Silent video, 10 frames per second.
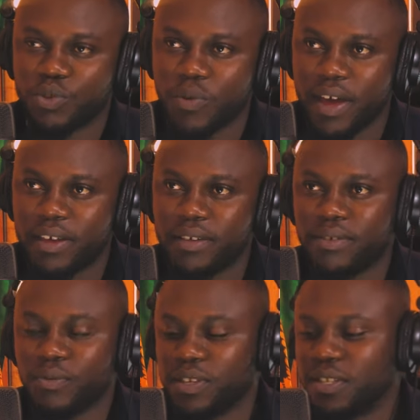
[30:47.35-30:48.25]
That's why
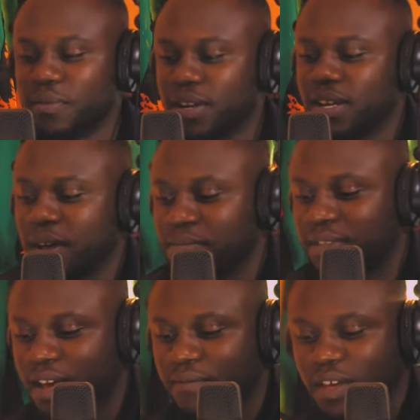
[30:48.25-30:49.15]
when someone
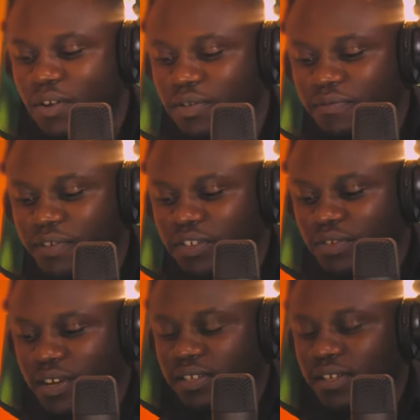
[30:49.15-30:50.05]
comes, they have their own
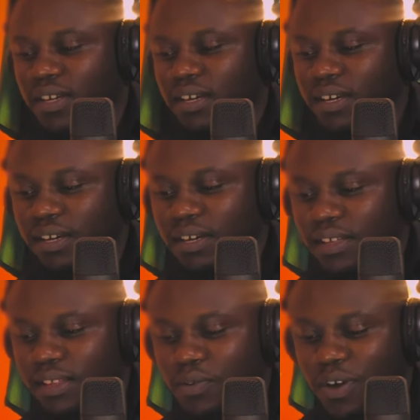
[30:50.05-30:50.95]
infrastructure.
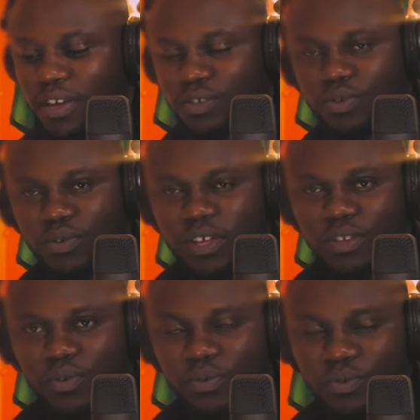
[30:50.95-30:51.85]
The way is to
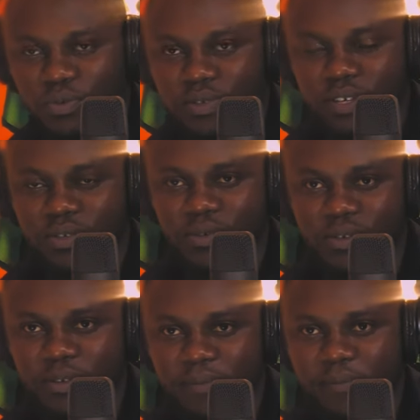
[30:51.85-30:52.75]
get through
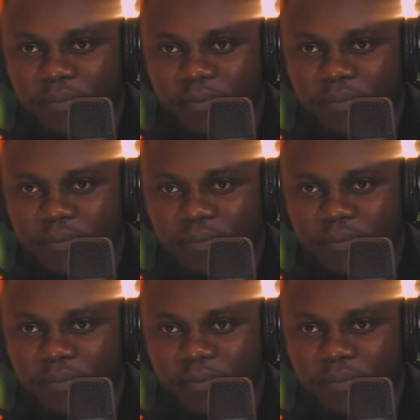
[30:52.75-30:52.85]
ZESCO.